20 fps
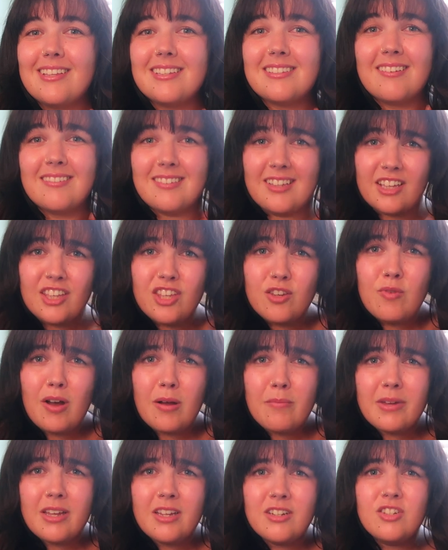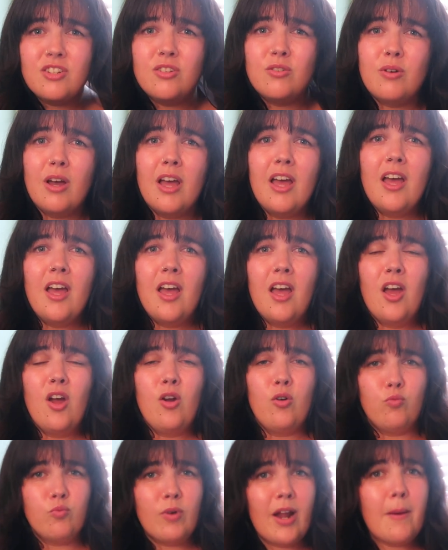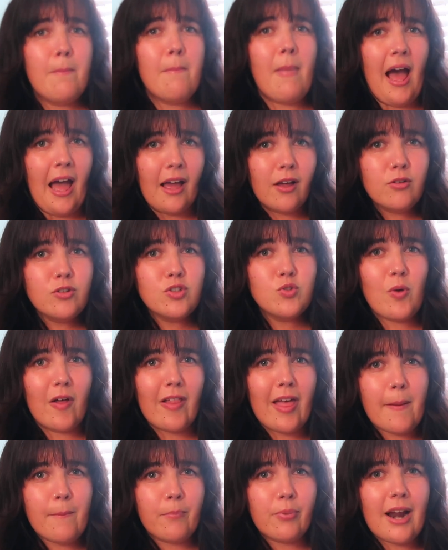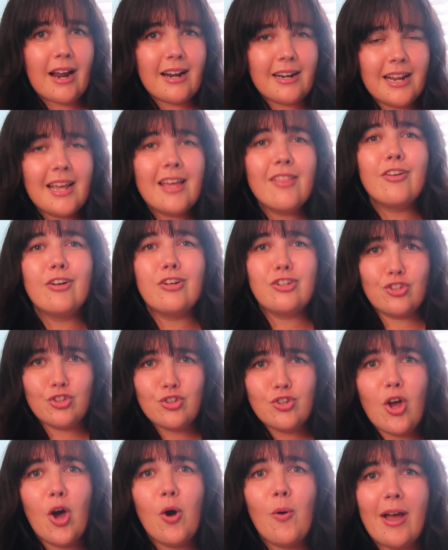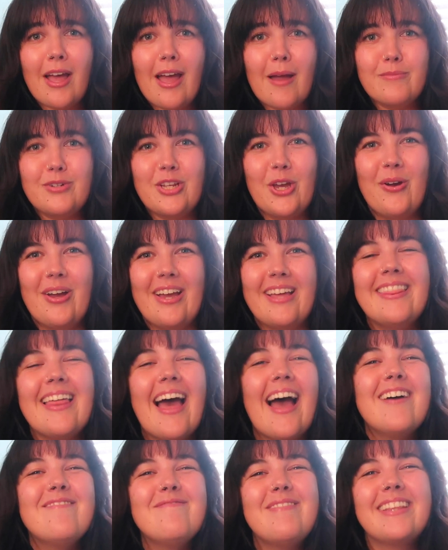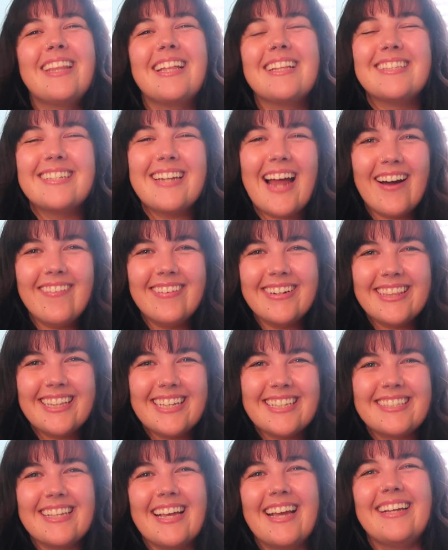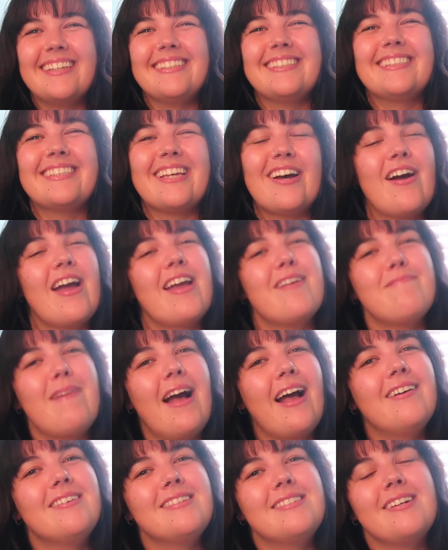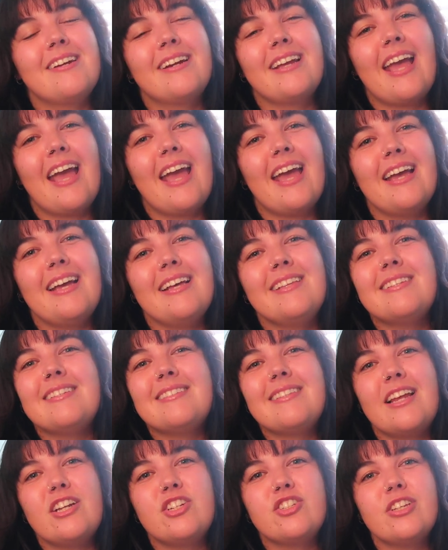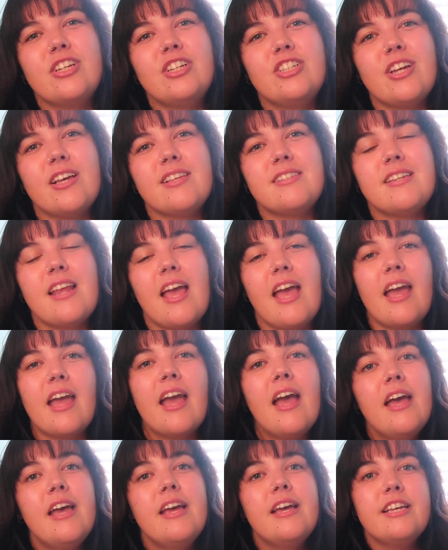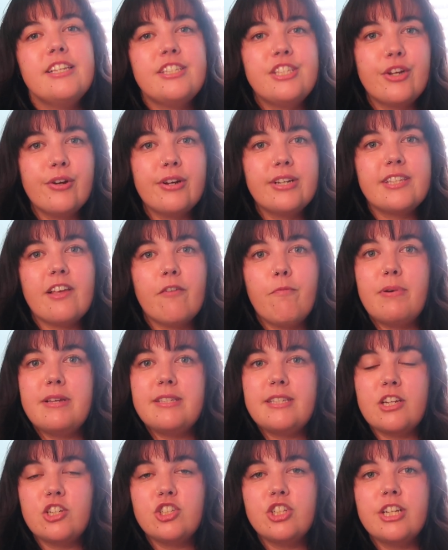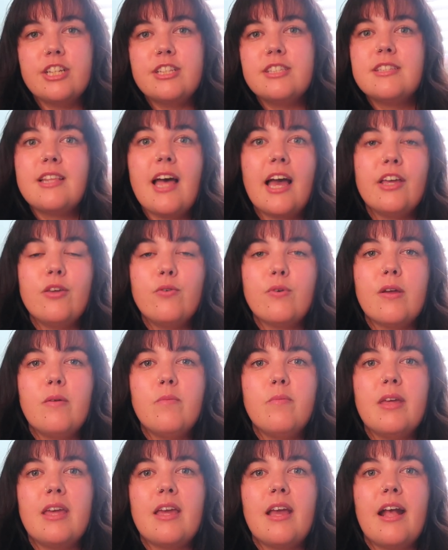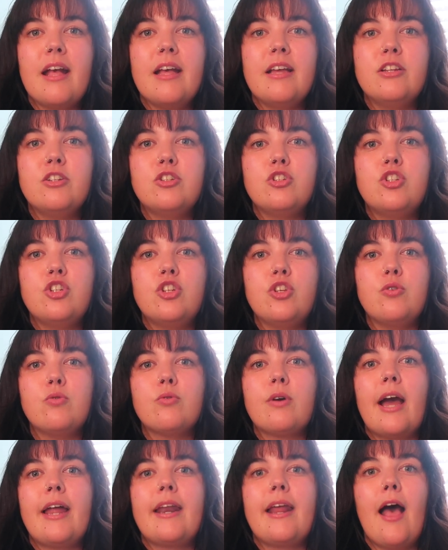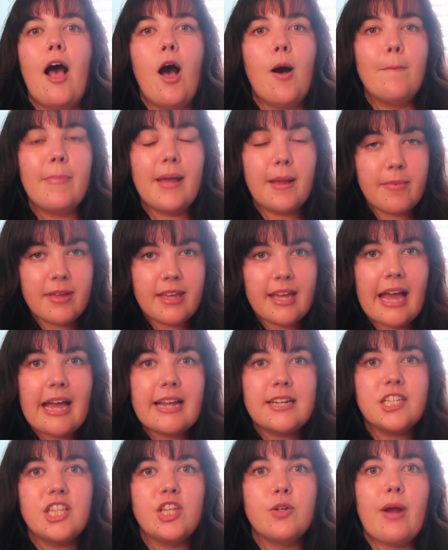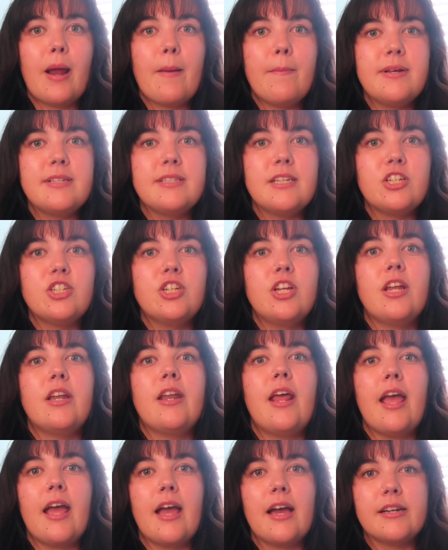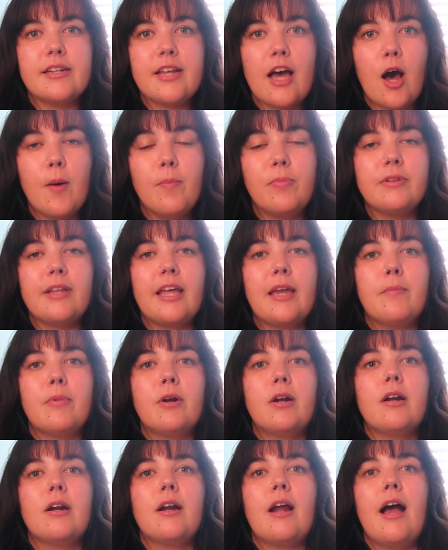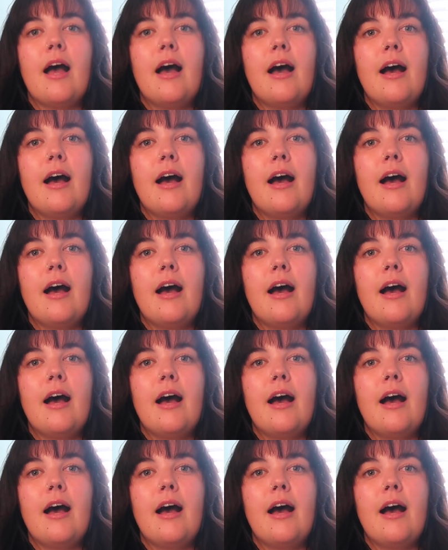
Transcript: this, I was like, you want me to run miles while I'm pregnant? There's no way I'm doing that, but that's not what this is. So a mile circuit is essentially just a series of positions that you can be in to kind of help baby get into the right position and help labor